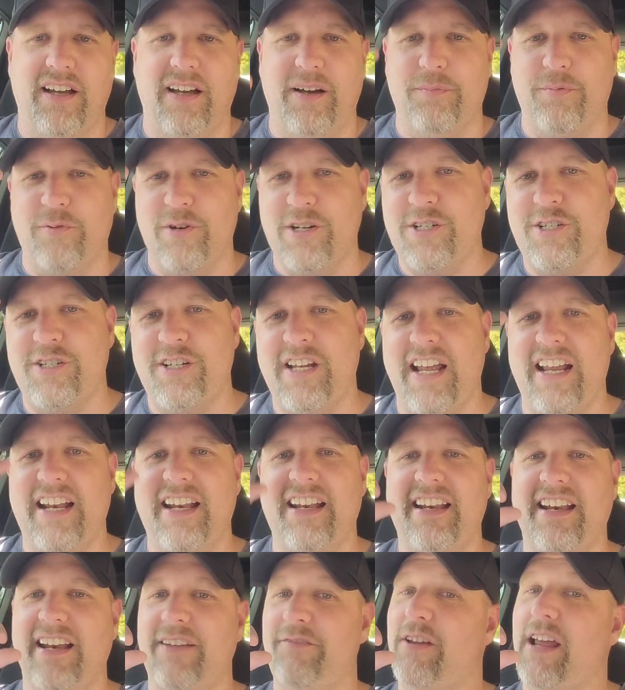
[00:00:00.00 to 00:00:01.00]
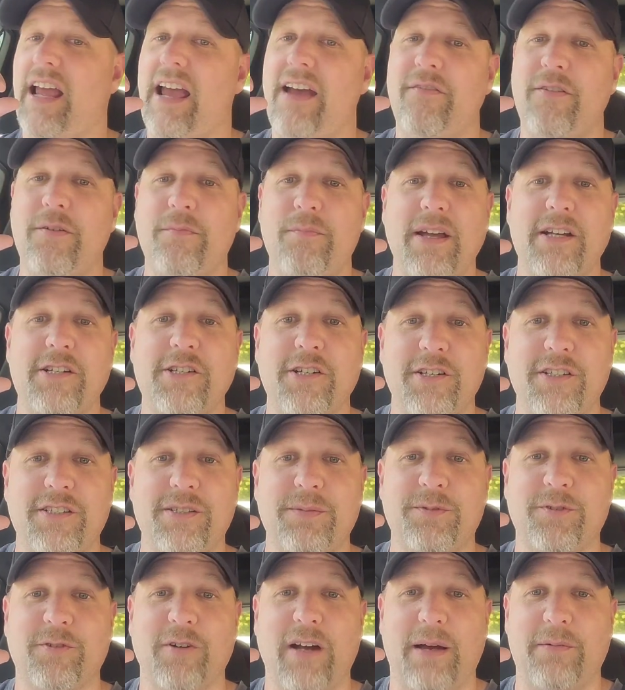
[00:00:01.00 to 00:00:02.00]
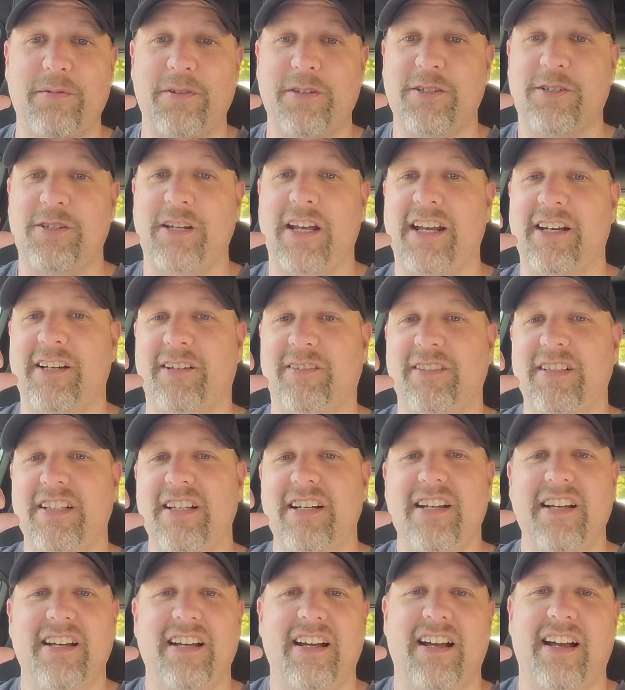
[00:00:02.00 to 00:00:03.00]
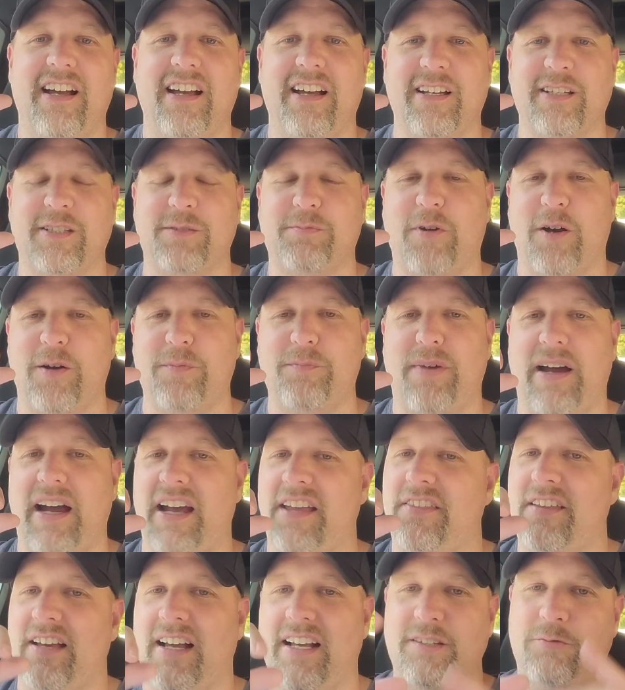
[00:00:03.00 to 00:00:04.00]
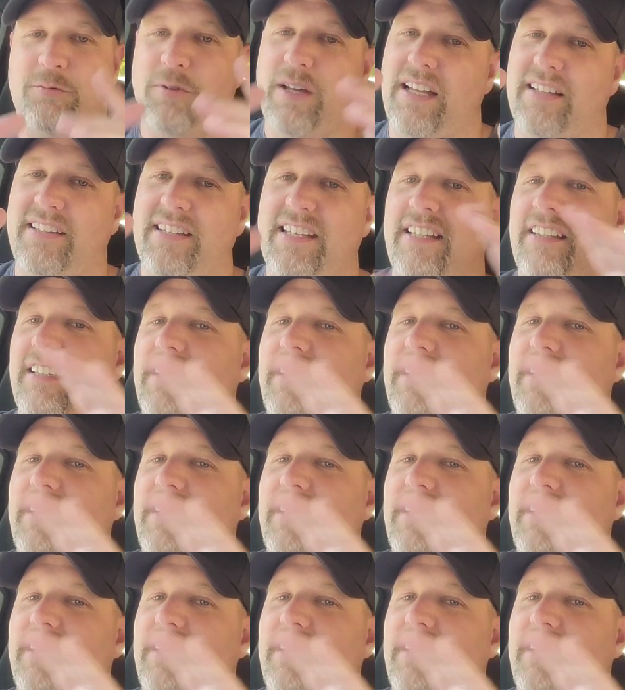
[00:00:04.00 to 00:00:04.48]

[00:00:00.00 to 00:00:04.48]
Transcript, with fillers: uh, appreciate it. And if you haven't, make sure you subscribe to the channel. Uh, Spartan Pythons, we got